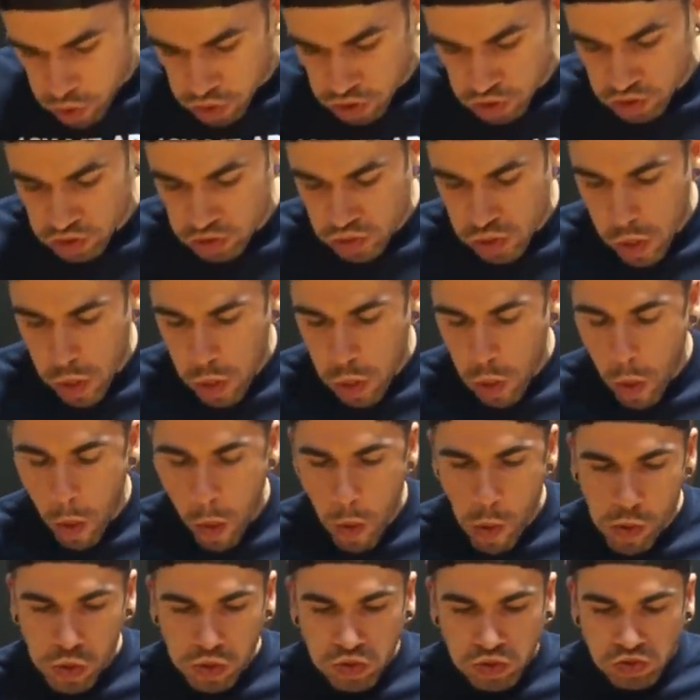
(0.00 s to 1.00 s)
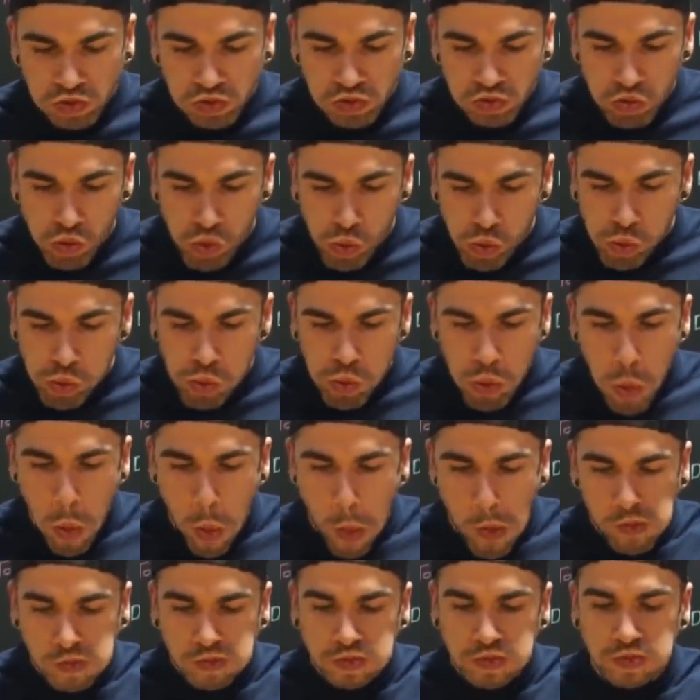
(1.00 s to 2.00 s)
Sarasota, Florida. So
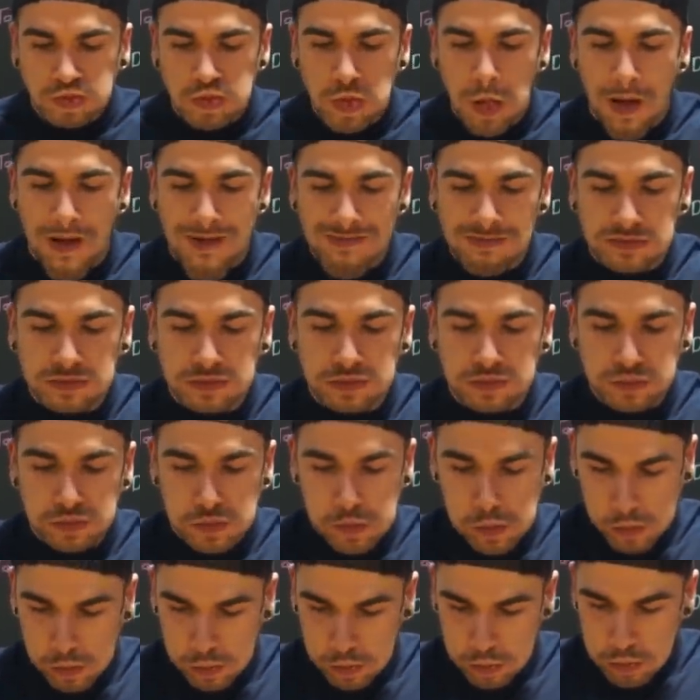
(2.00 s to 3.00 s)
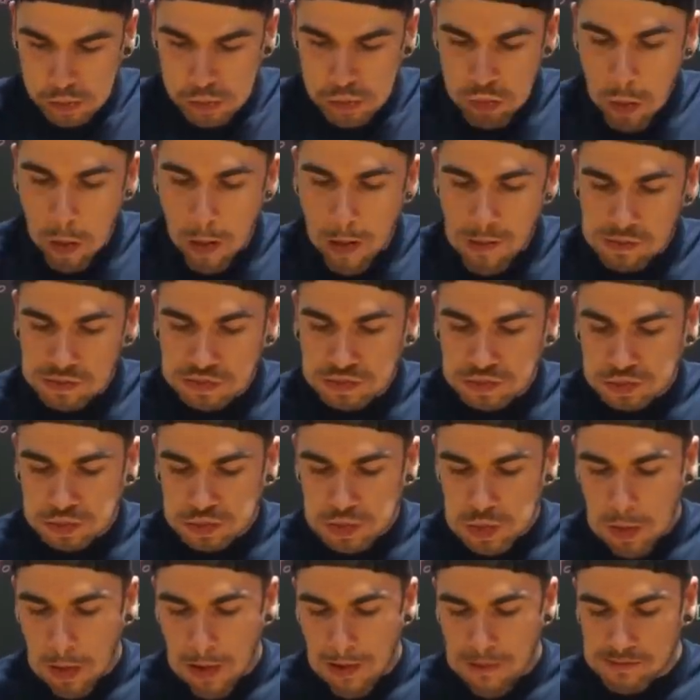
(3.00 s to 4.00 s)
here there's actually like a number of different
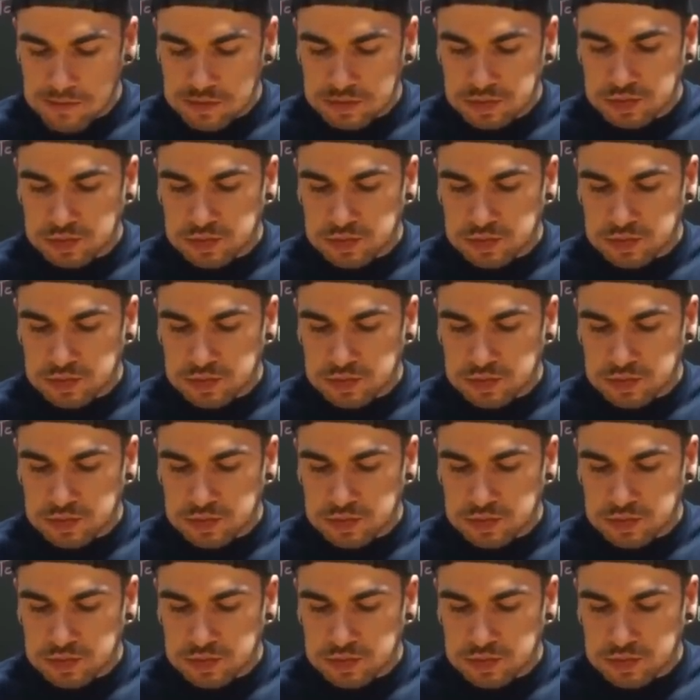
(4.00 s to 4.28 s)
Solarzanos,